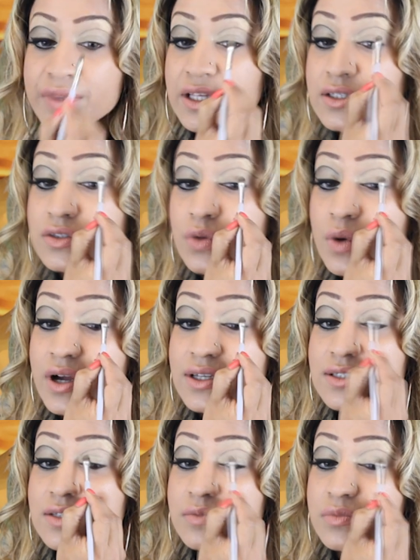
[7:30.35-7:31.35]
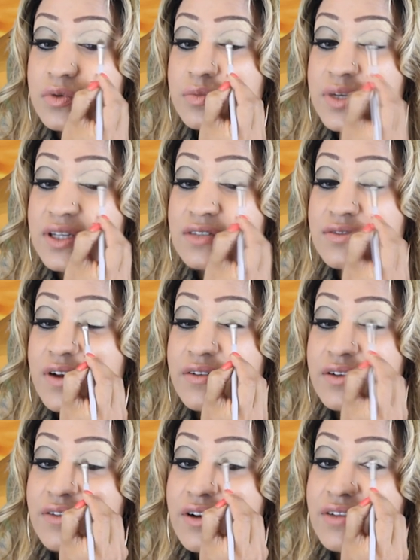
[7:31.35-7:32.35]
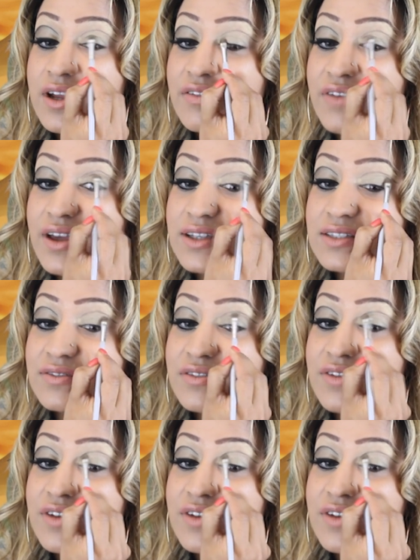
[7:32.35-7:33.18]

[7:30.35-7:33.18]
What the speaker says: It's quite simple, but it's very, very effective and